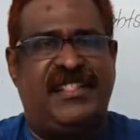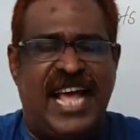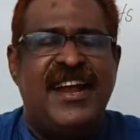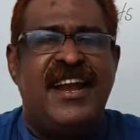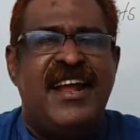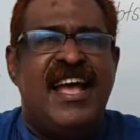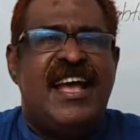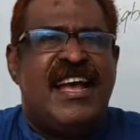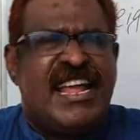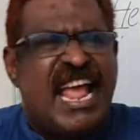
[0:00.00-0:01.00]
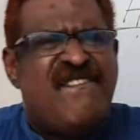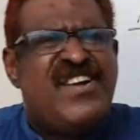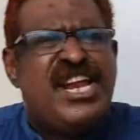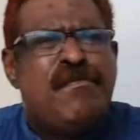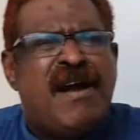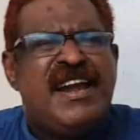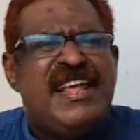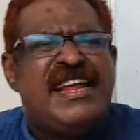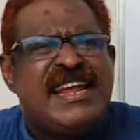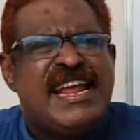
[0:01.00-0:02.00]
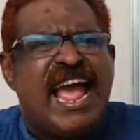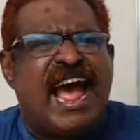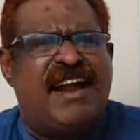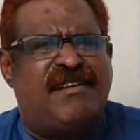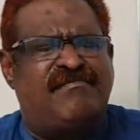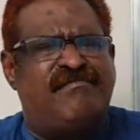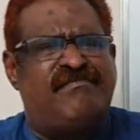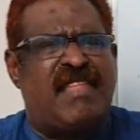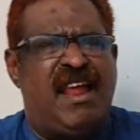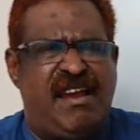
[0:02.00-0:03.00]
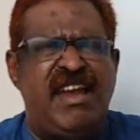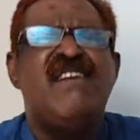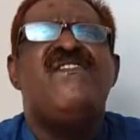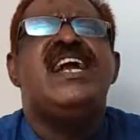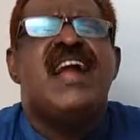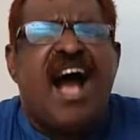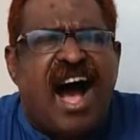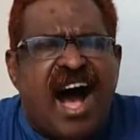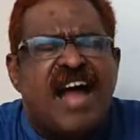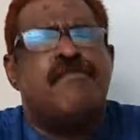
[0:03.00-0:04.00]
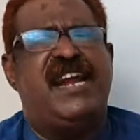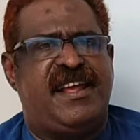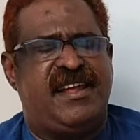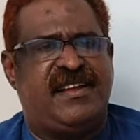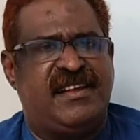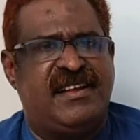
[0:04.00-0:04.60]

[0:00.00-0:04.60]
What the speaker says: Then everybody can live in harmony.